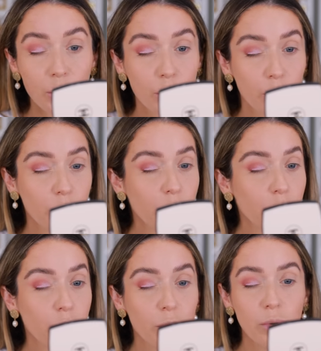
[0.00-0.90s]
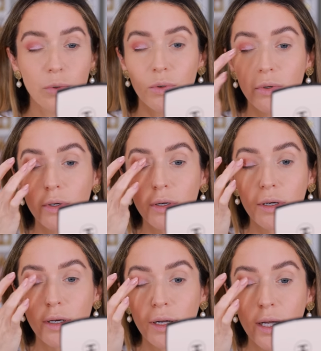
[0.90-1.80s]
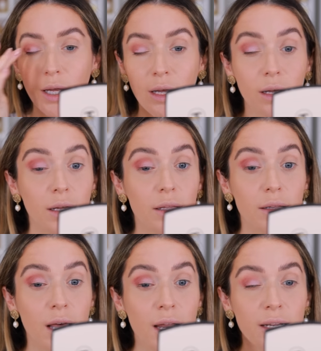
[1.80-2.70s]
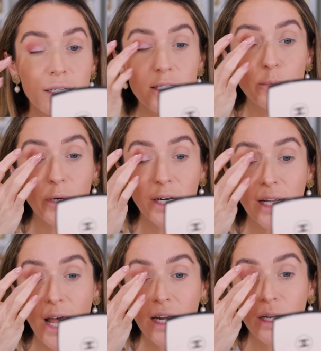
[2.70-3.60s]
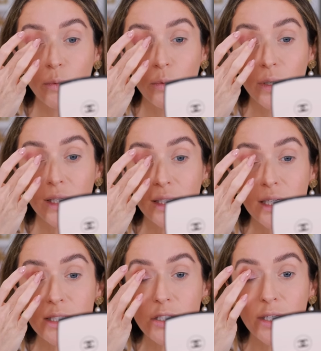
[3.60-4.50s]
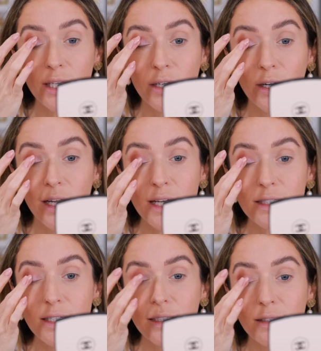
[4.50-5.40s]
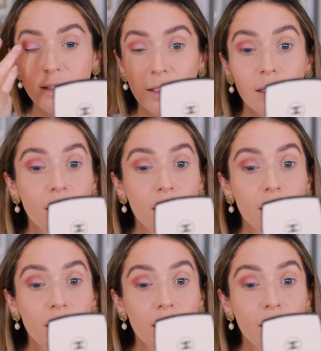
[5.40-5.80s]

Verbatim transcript: Ooh, that is pretty, and it really does look iridescent.